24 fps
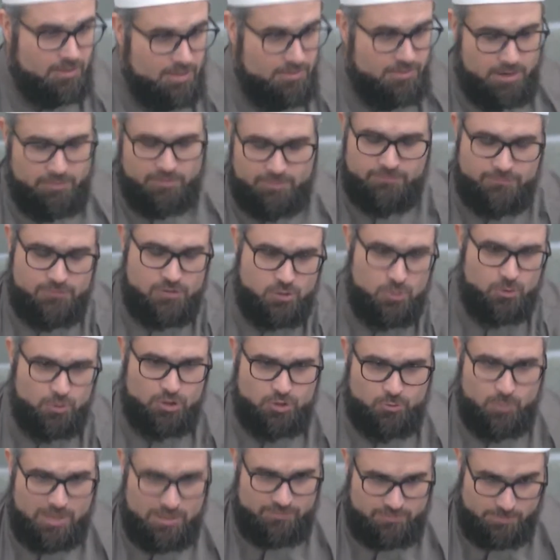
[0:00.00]
They
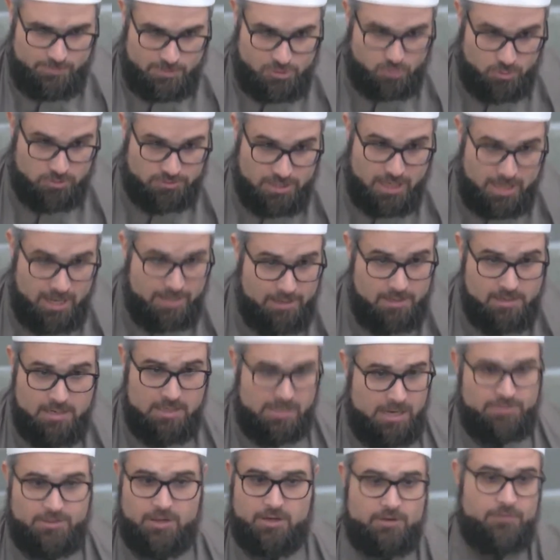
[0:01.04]
refused wealth from the Sultan,
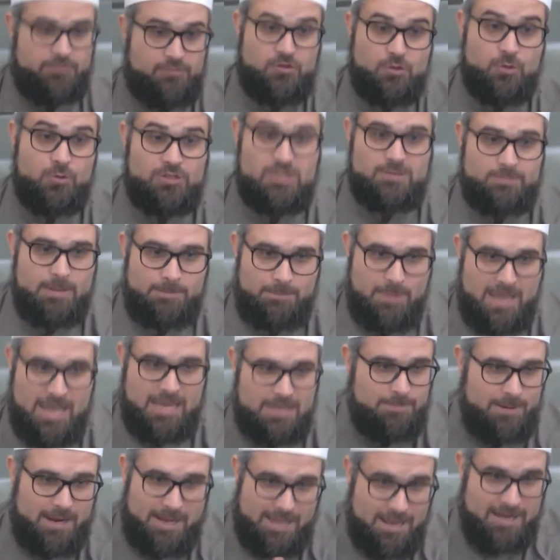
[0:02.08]
and they refused to be
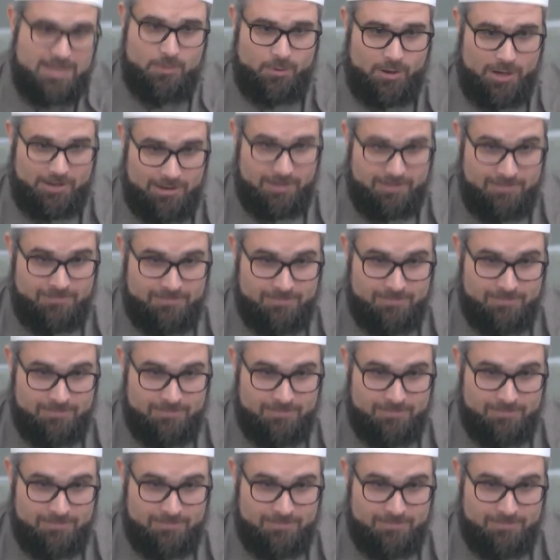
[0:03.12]
paid by anyone.